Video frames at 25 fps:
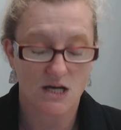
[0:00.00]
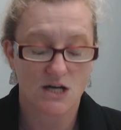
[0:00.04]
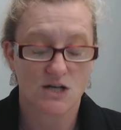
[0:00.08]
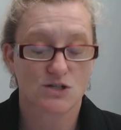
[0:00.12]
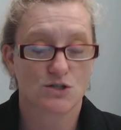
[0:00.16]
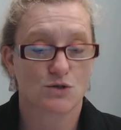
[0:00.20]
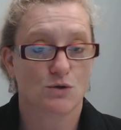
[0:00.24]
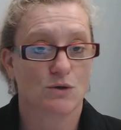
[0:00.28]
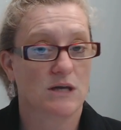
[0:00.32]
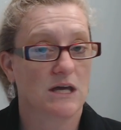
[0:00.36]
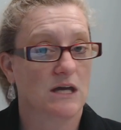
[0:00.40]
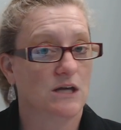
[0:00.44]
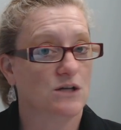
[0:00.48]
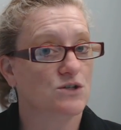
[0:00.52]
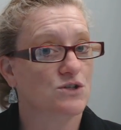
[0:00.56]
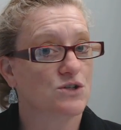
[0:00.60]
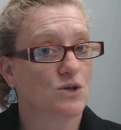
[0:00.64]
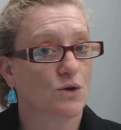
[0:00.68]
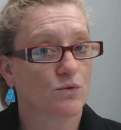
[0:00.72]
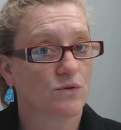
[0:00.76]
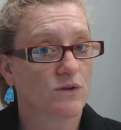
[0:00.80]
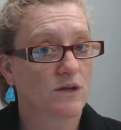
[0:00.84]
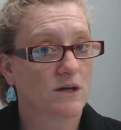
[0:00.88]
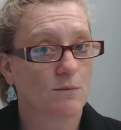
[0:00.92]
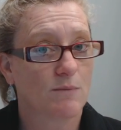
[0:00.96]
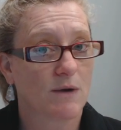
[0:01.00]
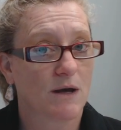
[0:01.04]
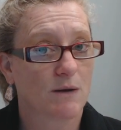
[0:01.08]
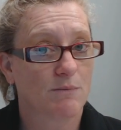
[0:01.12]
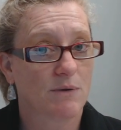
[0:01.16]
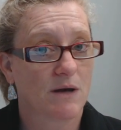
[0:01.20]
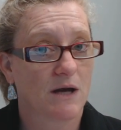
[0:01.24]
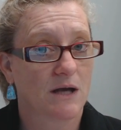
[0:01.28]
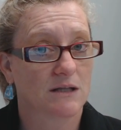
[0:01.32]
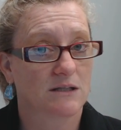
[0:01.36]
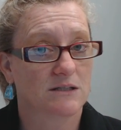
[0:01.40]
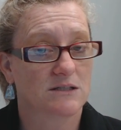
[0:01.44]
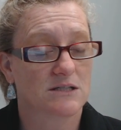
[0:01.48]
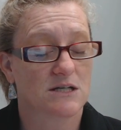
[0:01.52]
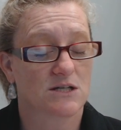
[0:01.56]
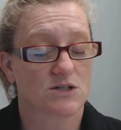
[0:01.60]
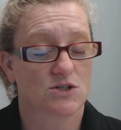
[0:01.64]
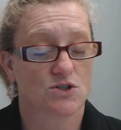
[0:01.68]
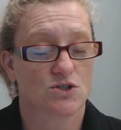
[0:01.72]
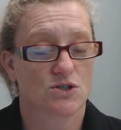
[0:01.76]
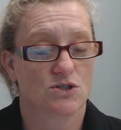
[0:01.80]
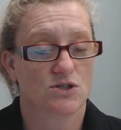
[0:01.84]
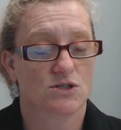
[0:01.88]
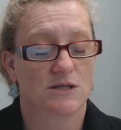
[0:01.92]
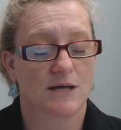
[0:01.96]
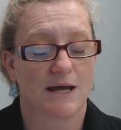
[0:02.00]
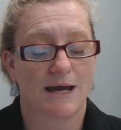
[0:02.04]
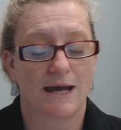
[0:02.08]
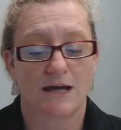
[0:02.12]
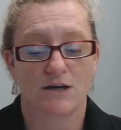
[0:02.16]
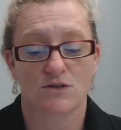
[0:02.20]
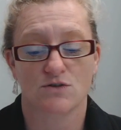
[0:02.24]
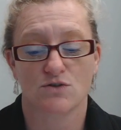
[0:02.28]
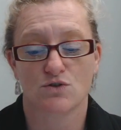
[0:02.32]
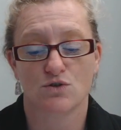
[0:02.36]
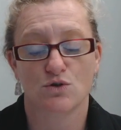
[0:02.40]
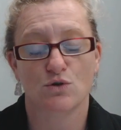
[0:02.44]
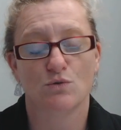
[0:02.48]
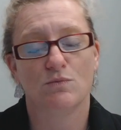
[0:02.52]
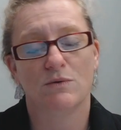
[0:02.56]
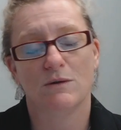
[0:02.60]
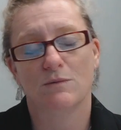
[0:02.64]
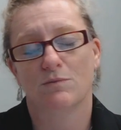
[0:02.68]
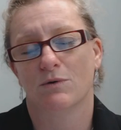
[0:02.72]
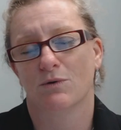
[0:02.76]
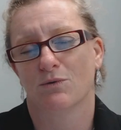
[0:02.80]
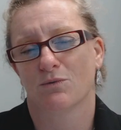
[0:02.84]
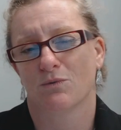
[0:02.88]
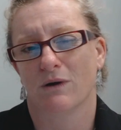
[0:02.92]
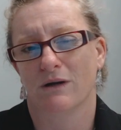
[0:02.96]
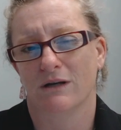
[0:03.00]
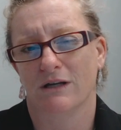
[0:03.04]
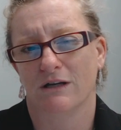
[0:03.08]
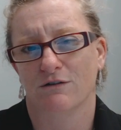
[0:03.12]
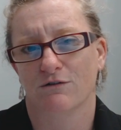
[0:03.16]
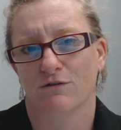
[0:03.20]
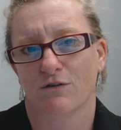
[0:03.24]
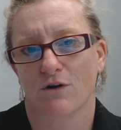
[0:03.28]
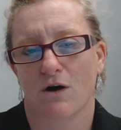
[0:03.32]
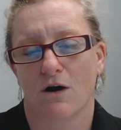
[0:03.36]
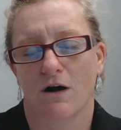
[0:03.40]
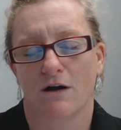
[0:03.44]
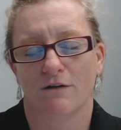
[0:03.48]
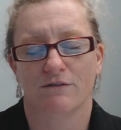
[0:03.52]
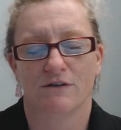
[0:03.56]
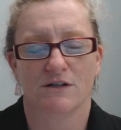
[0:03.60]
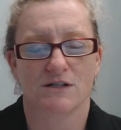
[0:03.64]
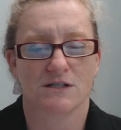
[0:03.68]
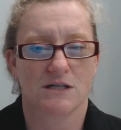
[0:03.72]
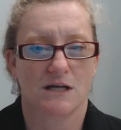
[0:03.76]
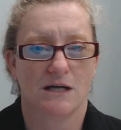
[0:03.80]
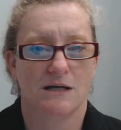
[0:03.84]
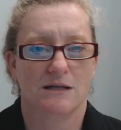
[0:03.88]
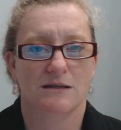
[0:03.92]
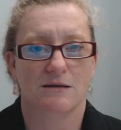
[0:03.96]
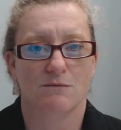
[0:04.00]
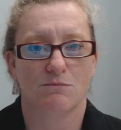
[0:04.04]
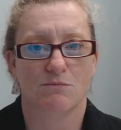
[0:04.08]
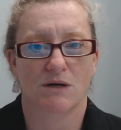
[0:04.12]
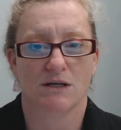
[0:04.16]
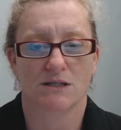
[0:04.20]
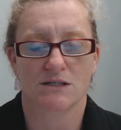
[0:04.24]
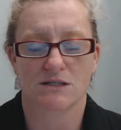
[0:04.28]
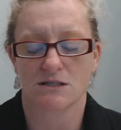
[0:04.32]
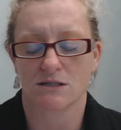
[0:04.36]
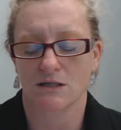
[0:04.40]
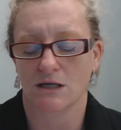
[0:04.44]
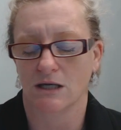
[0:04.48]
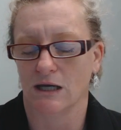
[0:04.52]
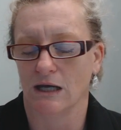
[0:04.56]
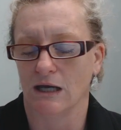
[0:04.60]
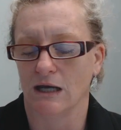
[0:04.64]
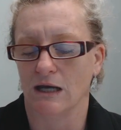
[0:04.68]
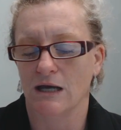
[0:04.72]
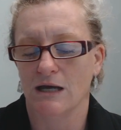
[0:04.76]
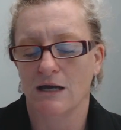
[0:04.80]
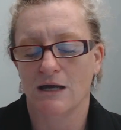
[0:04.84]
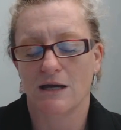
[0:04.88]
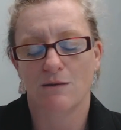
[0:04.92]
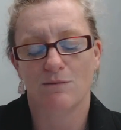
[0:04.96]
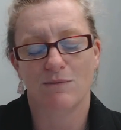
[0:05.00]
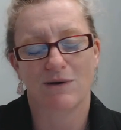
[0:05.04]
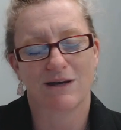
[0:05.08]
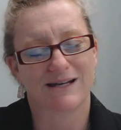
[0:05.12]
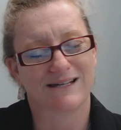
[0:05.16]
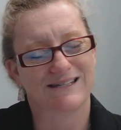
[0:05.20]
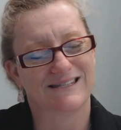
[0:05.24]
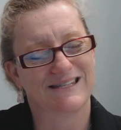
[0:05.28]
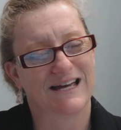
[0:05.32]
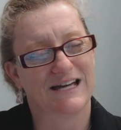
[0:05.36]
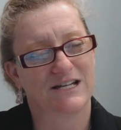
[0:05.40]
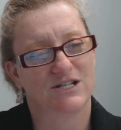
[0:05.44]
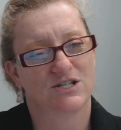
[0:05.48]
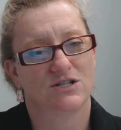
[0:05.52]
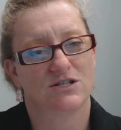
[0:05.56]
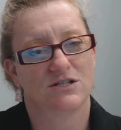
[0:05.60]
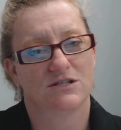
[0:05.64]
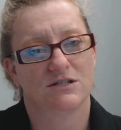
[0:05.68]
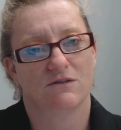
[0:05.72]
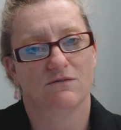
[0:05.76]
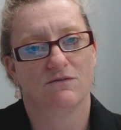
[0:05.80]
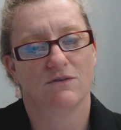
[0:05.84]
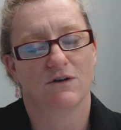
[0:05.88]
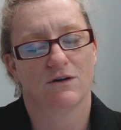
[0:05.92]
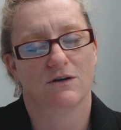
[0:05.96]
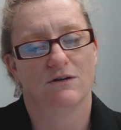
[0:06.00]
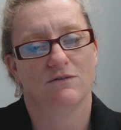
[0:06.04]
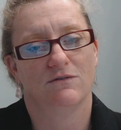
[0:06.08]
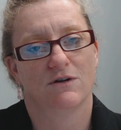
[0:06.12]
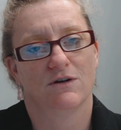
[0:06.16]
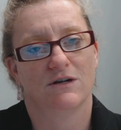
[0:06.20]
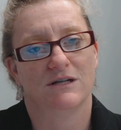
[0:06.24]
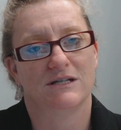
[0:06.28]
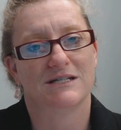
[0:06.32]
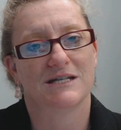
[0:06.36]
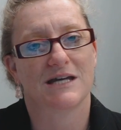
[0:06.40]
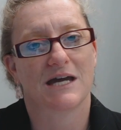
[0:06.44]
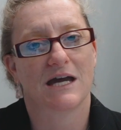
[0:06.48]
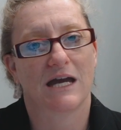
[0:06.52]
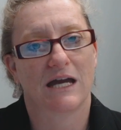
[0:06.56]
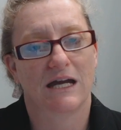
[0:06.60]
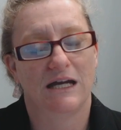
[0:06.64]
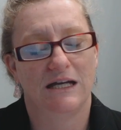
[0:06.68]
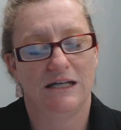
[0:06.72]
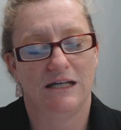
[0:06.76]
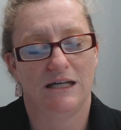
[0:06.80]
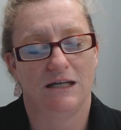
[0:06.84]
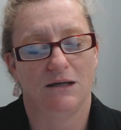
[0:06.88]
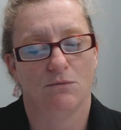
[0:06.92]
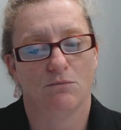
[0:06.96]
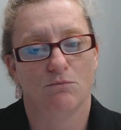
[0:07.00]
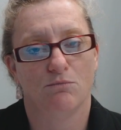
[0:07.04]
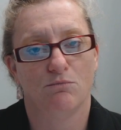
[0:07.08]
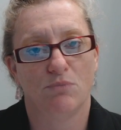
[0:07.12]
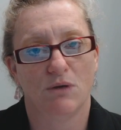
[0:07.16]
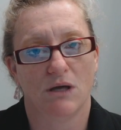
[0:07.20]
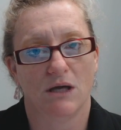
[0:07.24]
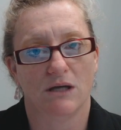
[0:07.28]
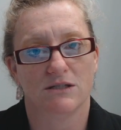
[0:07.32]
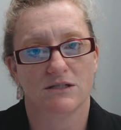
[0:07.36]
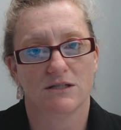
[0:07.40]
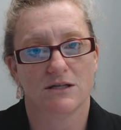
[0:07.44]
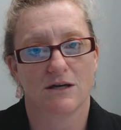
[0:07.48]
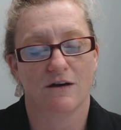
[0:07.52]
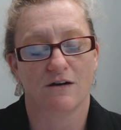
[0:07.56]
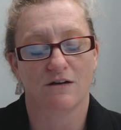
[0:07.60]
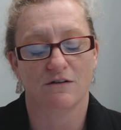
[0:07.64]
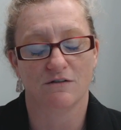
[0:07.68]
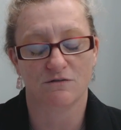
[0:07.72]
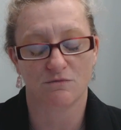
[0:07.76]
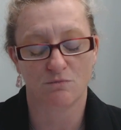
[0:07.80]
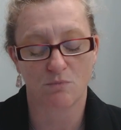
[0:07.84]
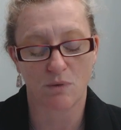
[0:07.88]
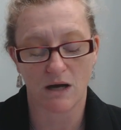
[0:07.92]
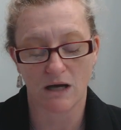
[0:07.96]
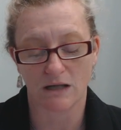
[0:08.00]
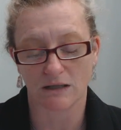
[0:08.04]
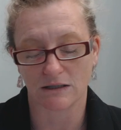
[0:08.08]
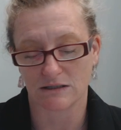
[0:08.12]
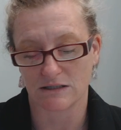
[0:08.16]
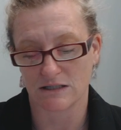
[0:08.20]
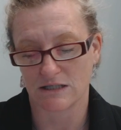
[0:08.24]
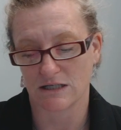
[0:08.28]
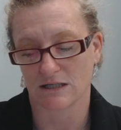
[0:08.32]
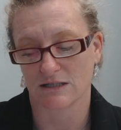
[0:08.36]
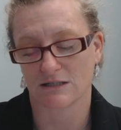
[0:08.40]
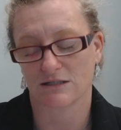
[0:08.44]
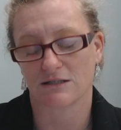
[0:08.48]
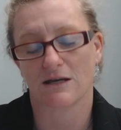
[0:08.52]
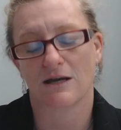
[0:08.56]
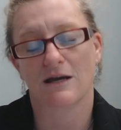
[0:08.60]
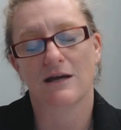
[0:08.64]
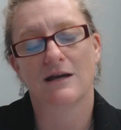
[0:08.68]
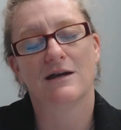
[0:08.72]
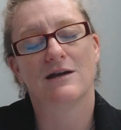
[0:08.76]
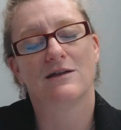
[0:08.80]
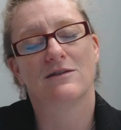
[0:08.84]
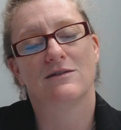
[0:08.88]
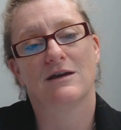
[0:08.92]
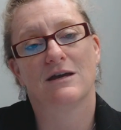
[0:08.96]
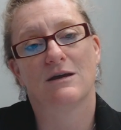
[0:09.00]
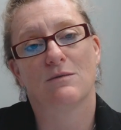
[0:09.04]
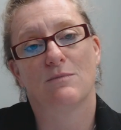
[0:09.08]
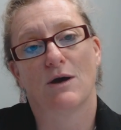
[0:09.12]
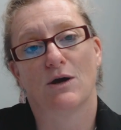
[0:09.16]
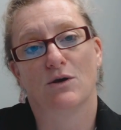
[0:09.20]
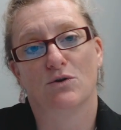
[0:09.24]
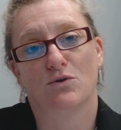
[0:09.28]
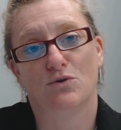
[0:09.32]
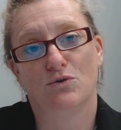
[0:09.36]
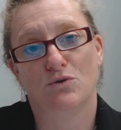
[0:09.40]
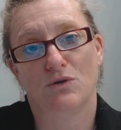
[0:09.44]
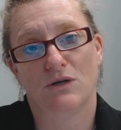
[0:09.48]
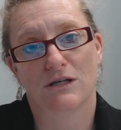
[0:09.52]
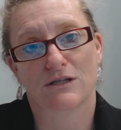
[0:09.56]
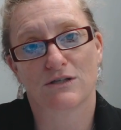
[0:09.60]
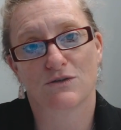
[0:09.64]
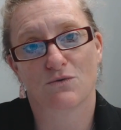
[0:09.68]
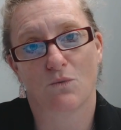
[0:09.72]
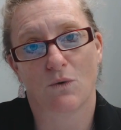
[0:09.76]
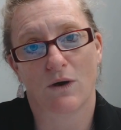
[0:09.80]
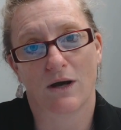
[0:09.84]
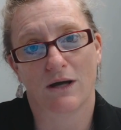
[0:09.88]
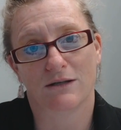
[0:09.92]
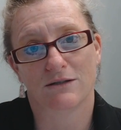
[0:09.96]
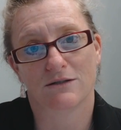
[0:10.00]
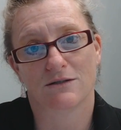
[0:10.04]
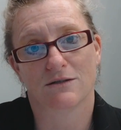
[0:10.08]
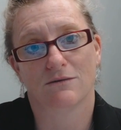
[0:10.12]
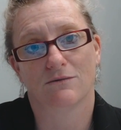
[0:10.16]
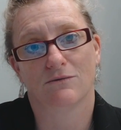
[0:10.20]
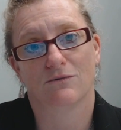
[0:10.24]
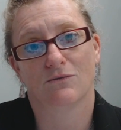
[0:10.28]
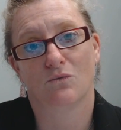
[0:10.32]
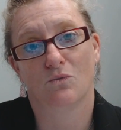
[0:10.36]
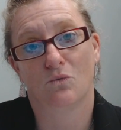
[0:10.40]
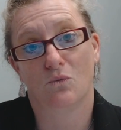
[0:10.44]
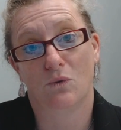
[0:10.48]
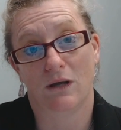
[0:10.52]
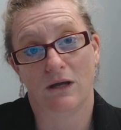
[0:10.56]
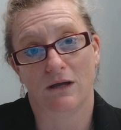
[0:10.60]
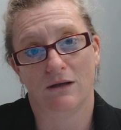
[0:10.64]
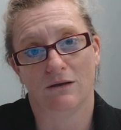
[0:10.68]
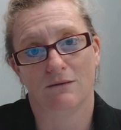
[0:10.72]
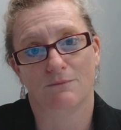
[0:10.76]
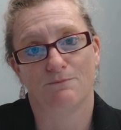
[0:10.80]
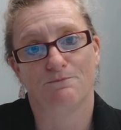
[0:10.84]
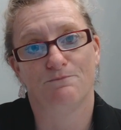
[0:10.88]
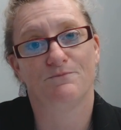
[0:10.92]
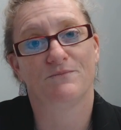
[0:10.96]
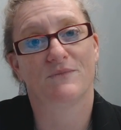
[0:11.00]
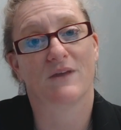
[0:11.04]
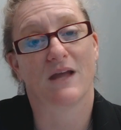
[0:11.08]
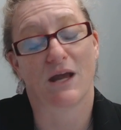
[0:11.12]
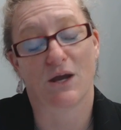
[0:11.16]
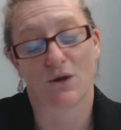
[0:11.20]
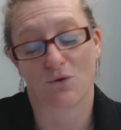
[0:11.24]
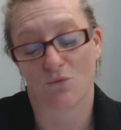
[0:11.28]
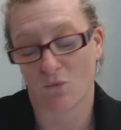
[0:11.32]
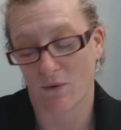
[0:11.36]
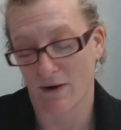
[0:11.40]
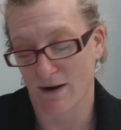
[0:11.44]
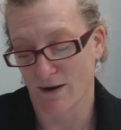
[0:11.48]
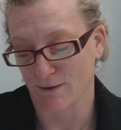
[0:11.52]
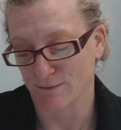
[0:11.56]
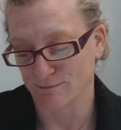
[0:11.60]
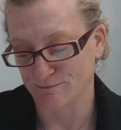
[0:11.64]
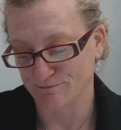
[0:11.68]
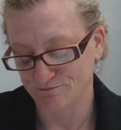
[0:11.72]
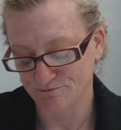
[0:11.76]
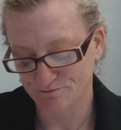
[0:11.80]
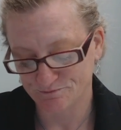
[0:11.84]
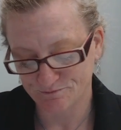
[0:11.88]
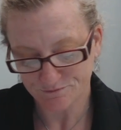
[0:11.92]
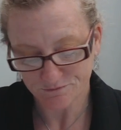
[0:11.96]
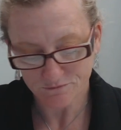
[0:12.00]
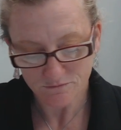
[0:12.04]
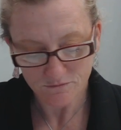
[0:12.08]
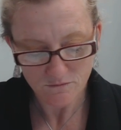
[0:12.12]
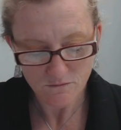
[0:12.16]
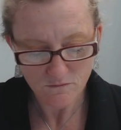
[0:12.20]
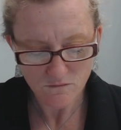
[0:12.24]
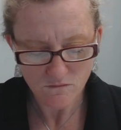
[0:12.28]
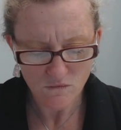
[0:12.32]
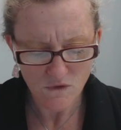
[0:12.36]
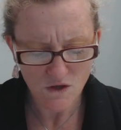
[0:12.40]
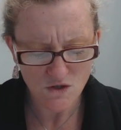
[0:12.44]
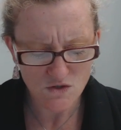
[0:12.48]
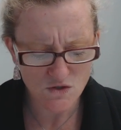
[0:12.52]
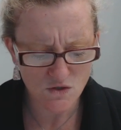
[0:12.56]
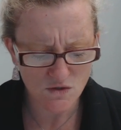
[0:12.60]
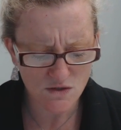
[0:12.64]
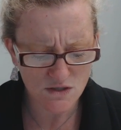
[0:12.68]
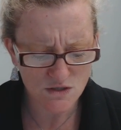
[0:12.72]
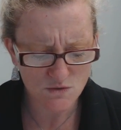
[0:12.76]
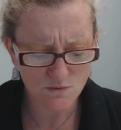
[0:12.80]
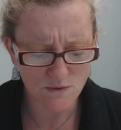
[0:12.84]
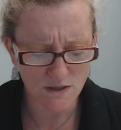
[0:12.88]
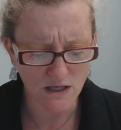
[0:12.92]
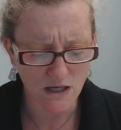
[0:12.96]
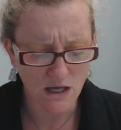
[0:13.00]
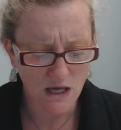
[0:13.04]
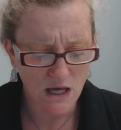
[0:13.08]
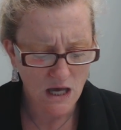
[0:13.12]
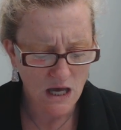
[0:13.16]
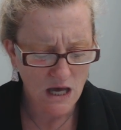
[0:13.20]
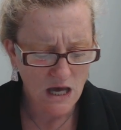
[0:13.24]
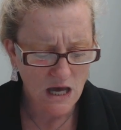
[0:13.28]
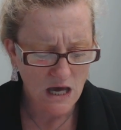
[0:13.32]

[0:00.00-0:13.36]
So again, don't think about politics just as 2 people running for office and the mudslinging, because that's just a very, very tiny bit of politics. Think about who gets what, when, and where. So this week,